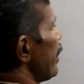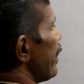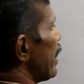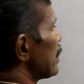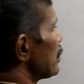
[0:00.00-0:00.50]

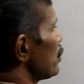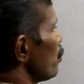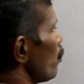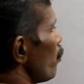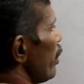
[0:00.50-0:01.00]
X,
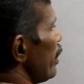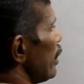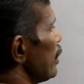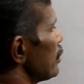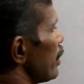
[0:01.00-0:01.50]
Y
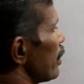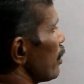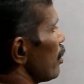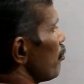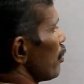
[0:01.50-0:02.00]
is
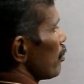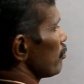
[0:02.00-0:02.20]
another number.